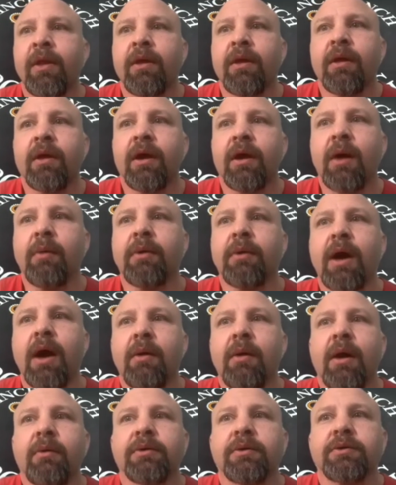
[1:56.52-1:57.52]
I, I,
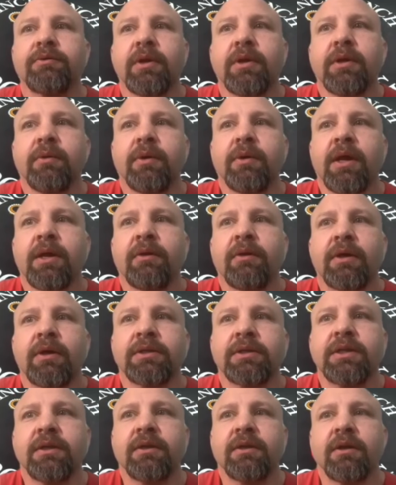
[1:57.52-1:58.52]
I was really
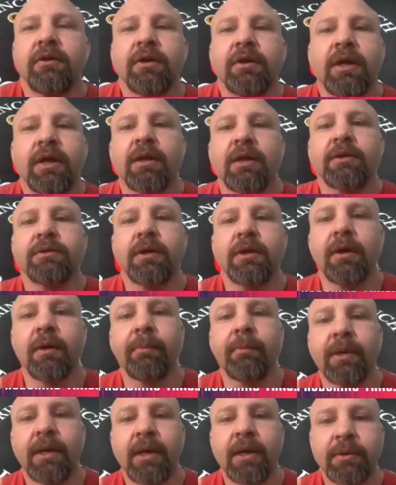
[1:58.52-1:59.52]
interested in learning how to uh,
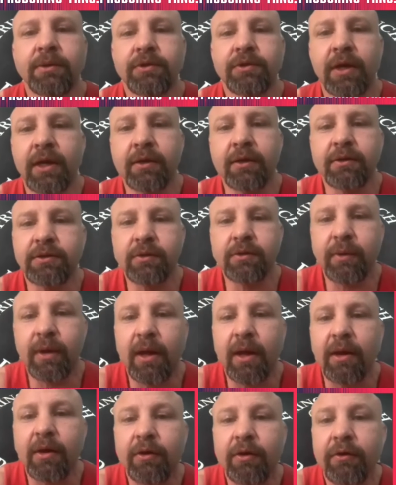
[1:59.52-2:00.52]
become a trainer. So what I
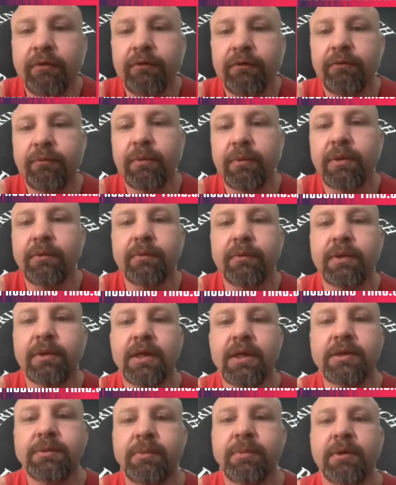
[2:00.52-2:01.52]
learned with, with
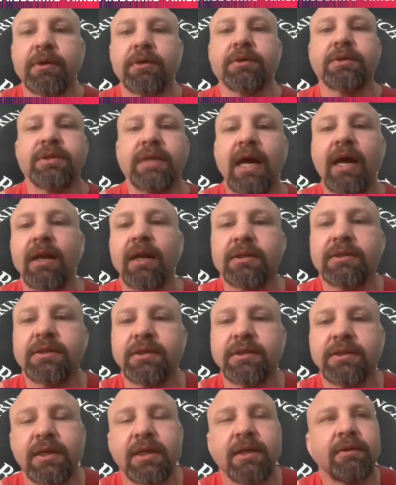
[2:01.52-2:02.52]
Ismael Salas is
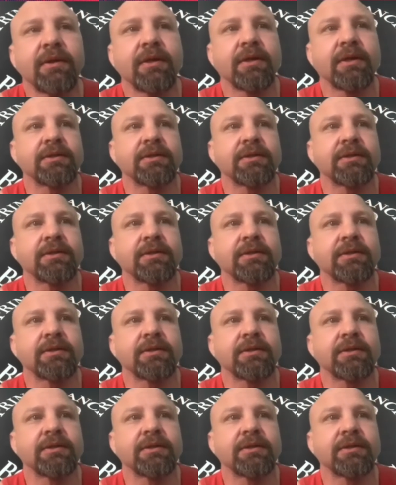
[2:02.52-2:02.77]
that this,